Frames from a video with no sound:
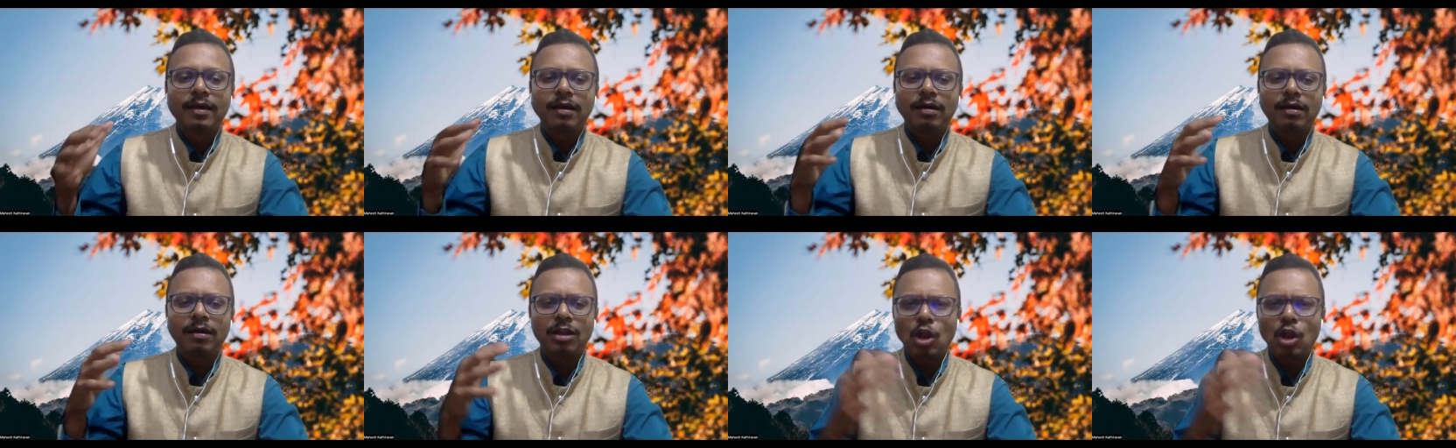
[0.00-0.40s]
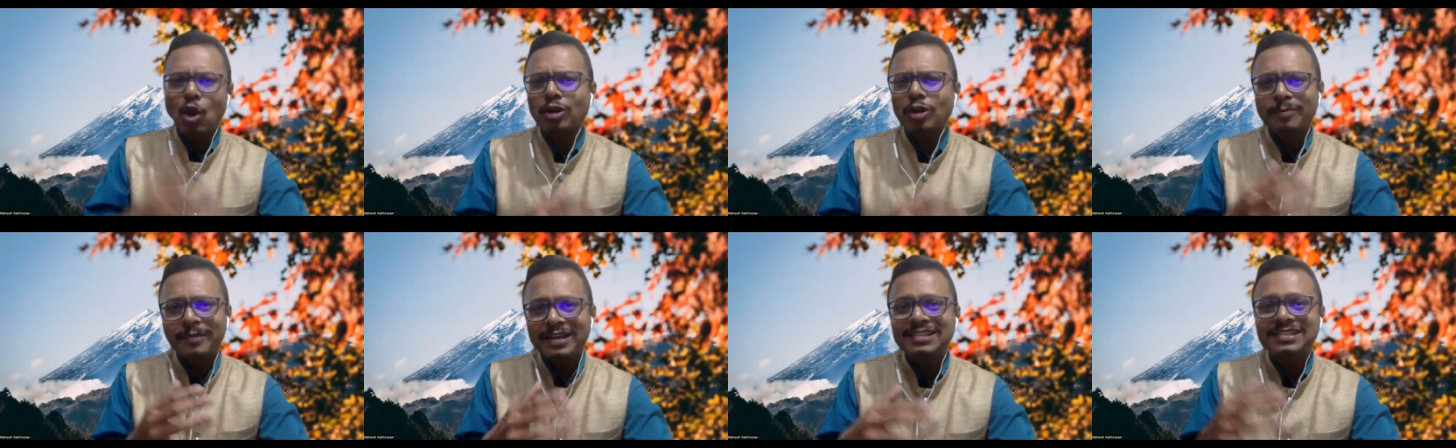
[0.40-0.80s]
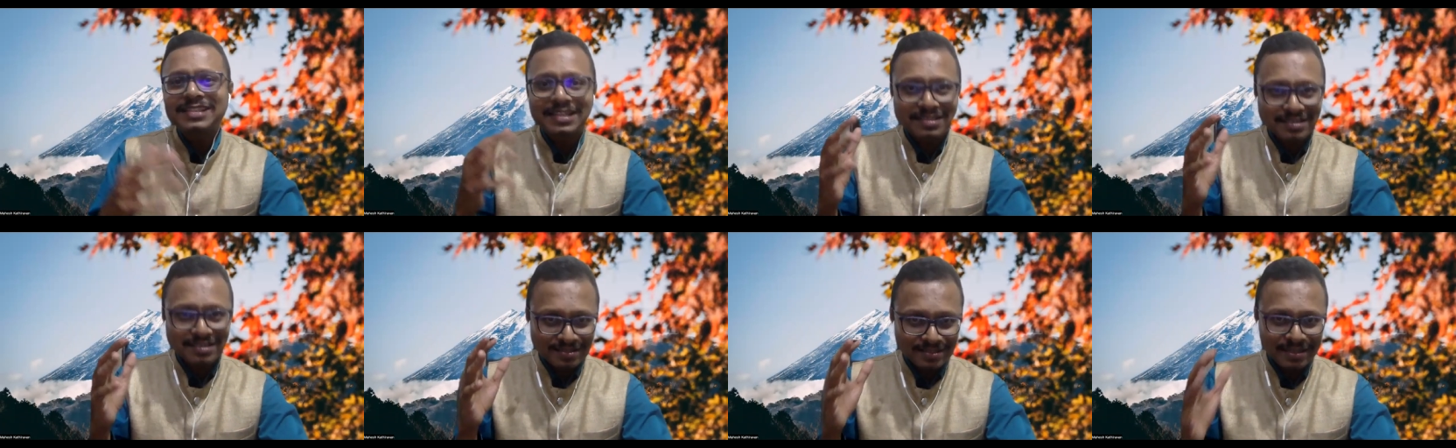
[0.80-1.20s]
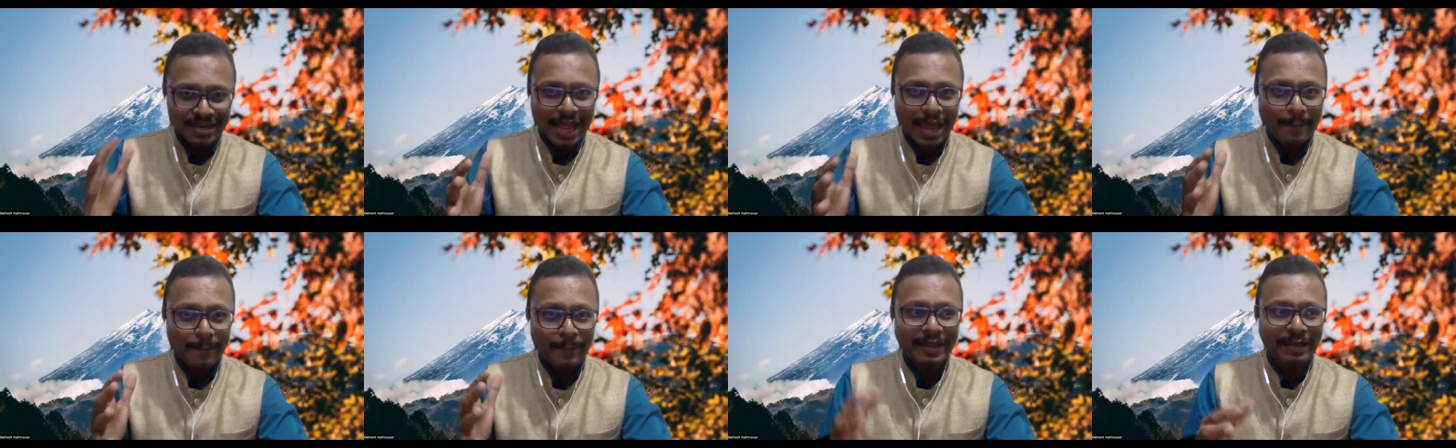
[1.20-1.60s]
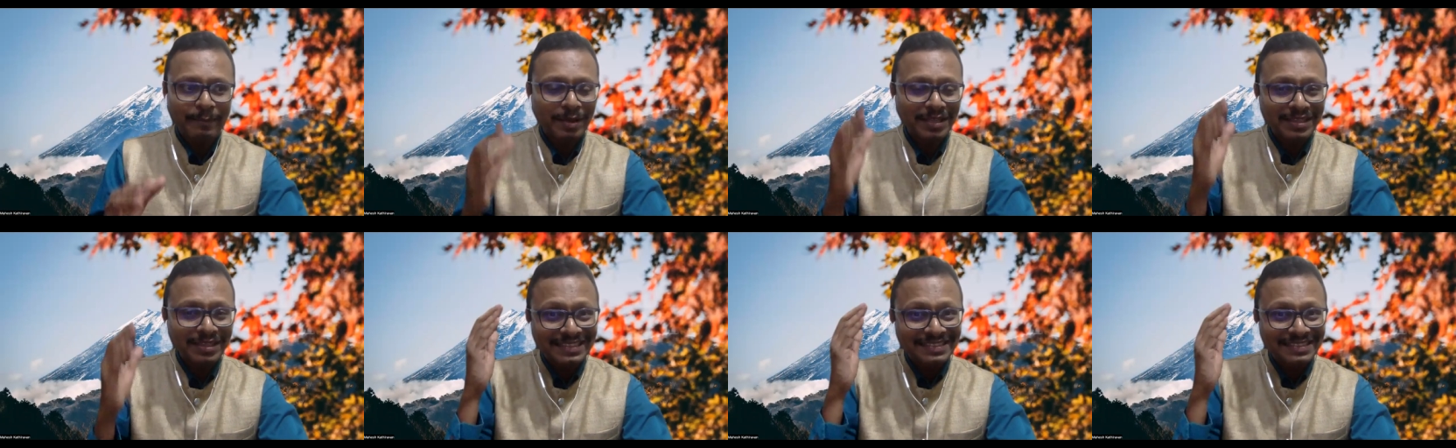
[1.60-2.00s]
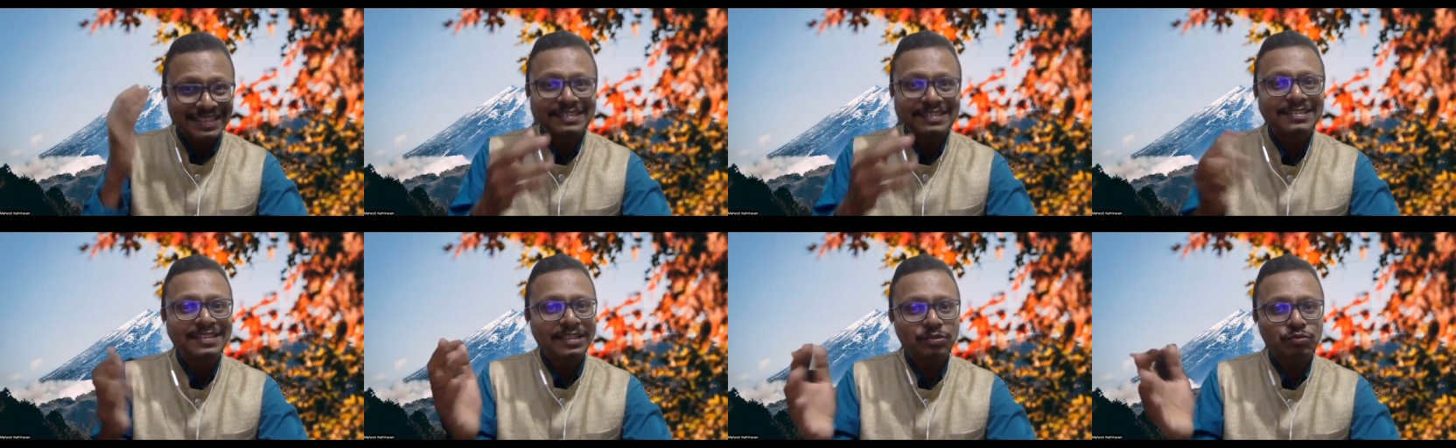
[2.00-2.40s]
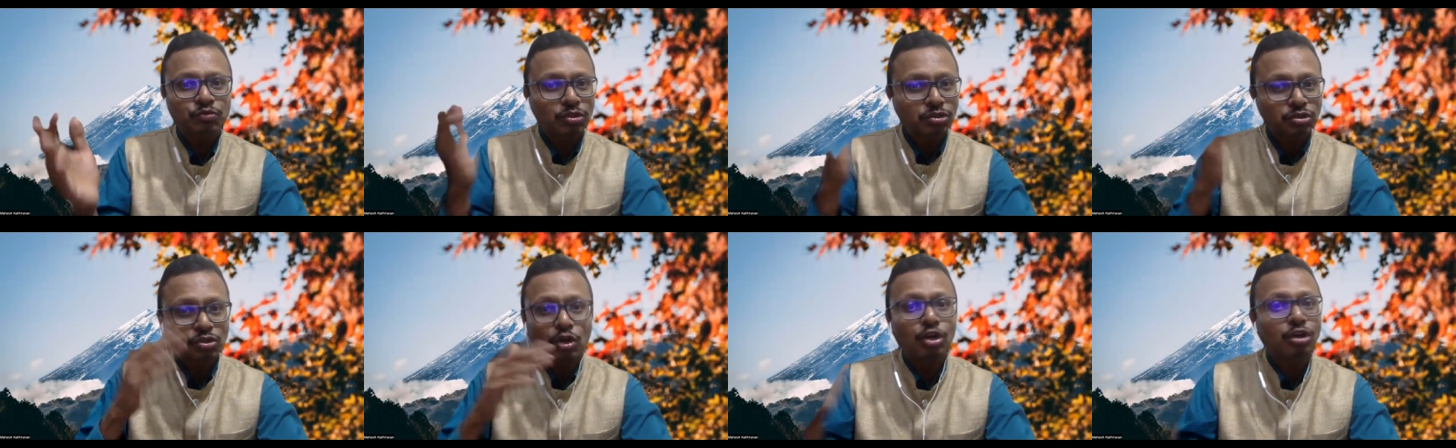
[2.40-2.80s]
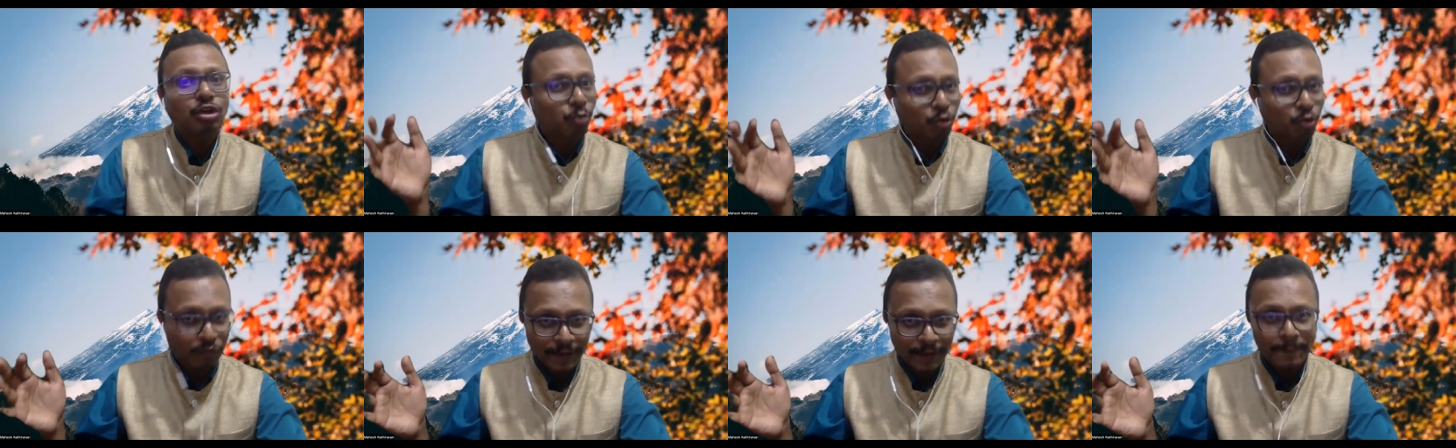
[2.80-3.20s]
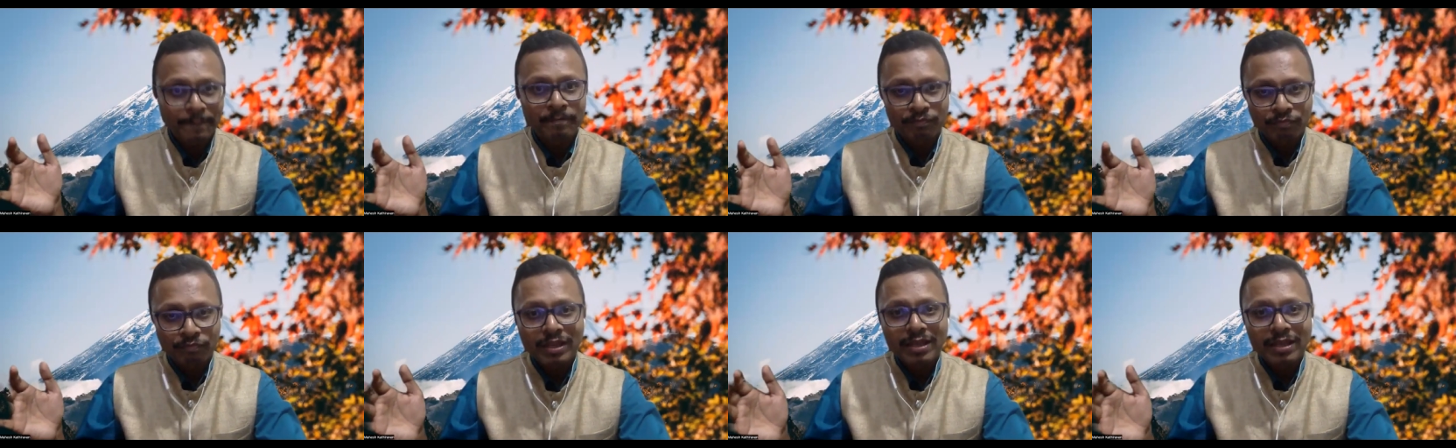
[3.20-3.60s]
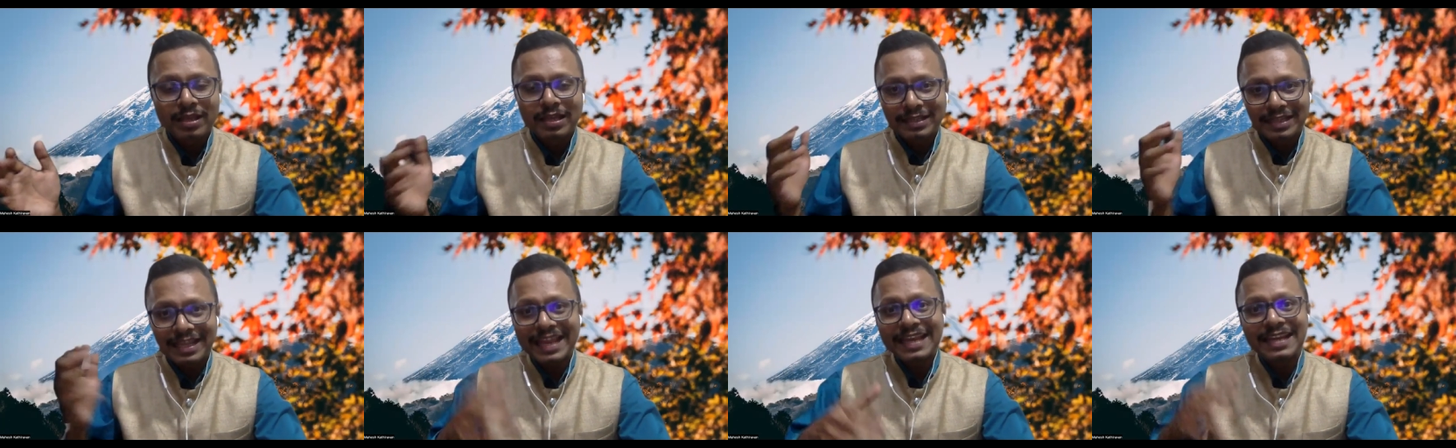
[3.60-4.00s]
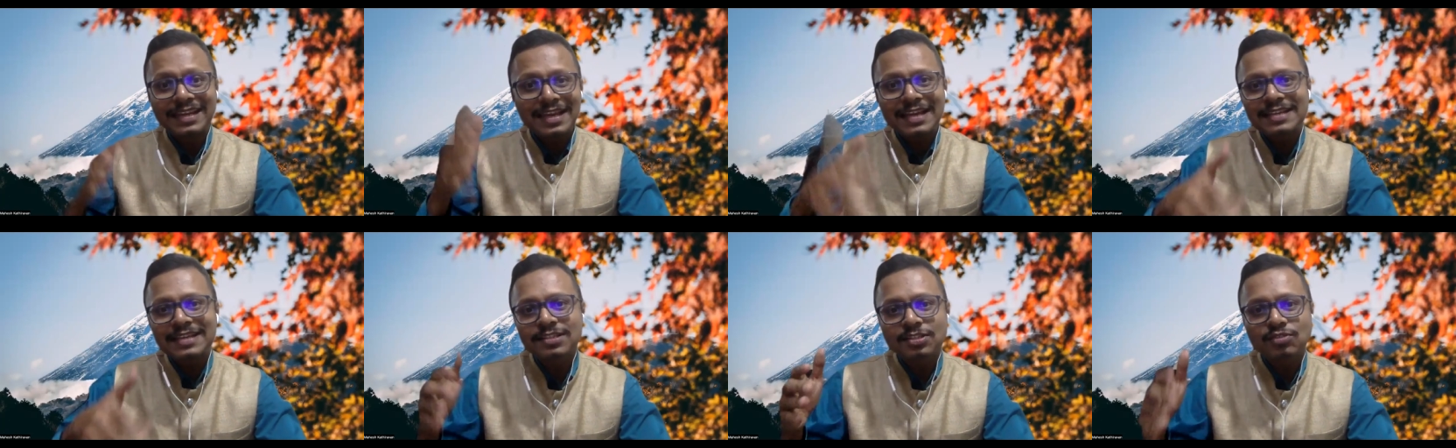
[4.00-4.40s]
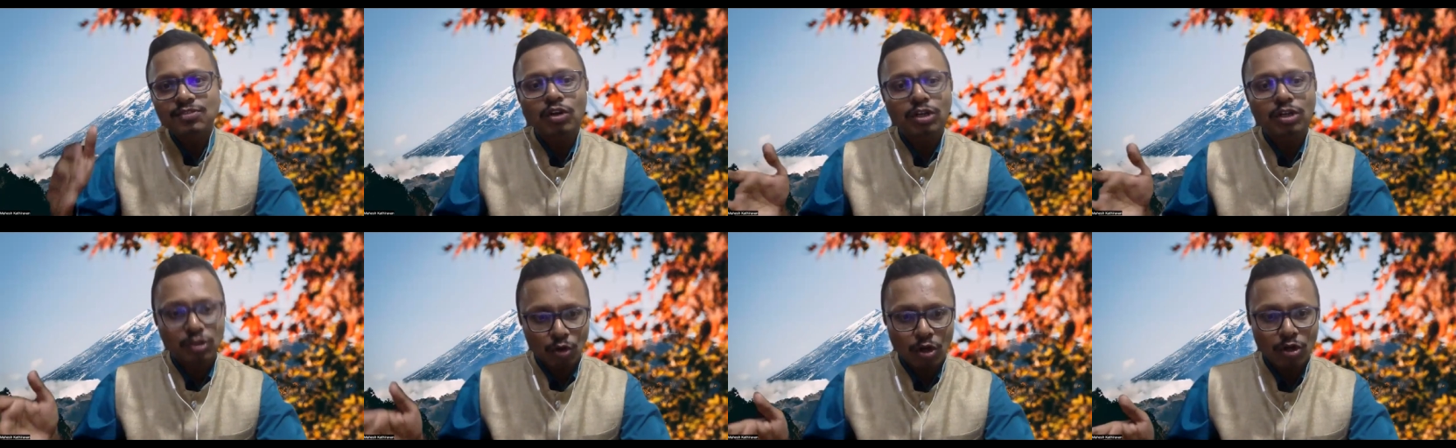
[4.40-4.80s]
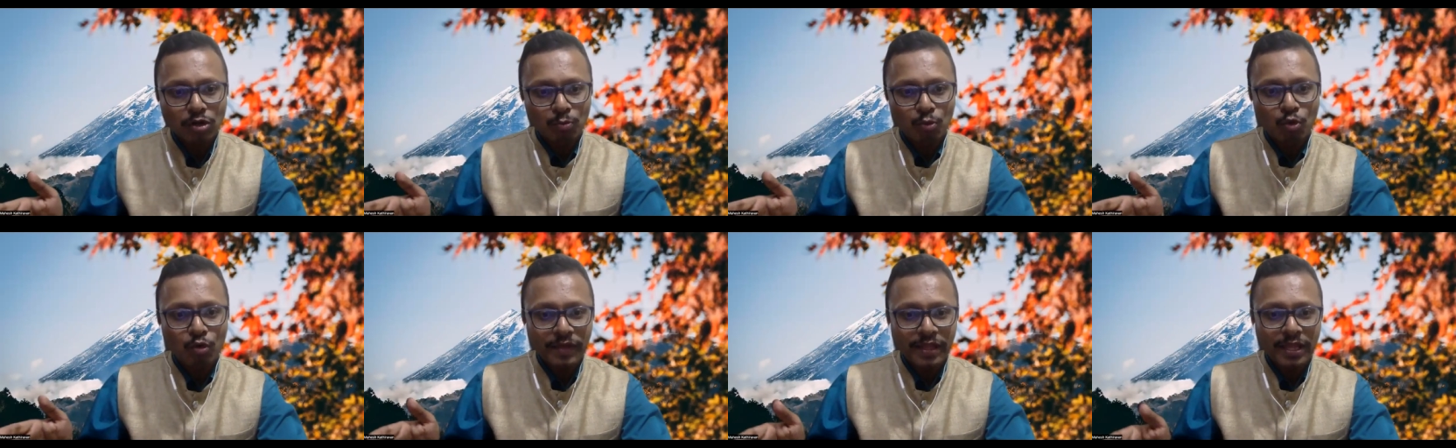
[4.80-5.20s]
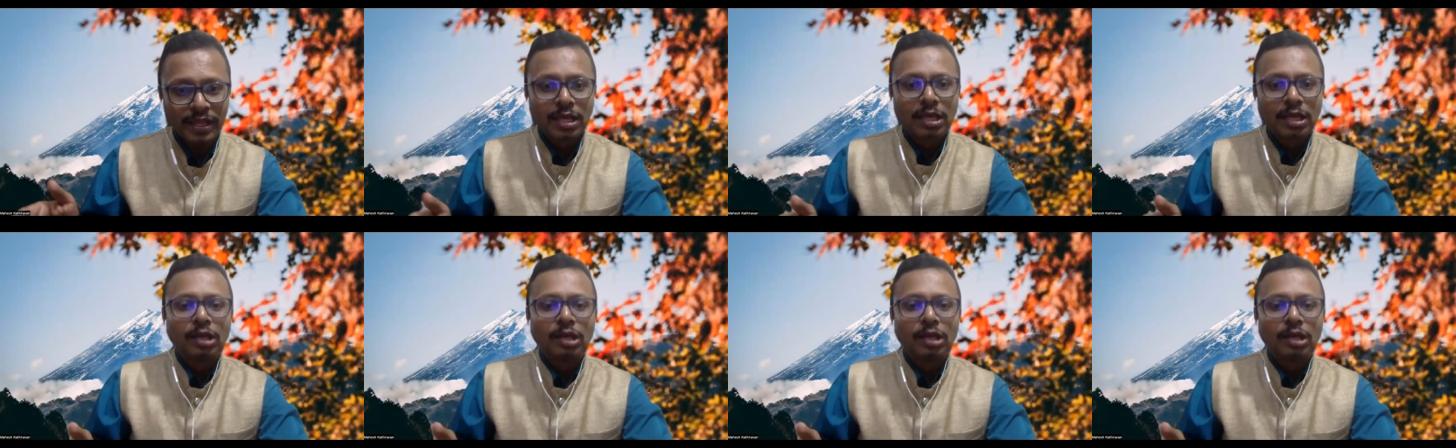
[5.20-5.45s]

A lot many changes are happening, but the Sensex was not moving. The indices were not moving.